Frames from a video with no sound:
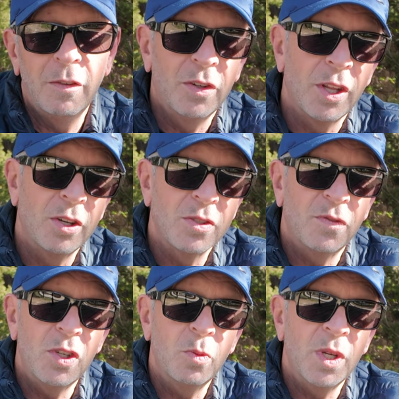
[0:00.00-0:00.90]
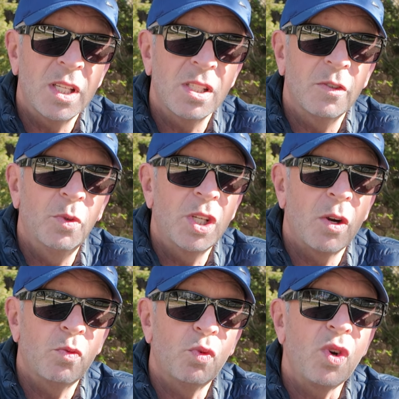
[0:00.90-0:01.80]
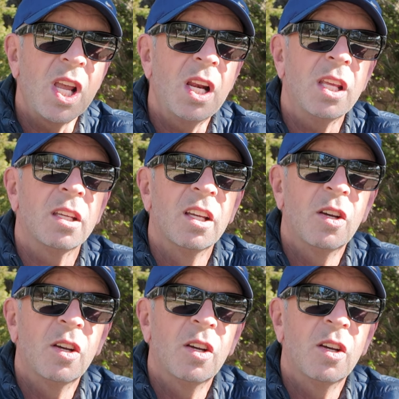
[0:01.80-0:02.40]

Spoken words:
for those few weeks if we don't really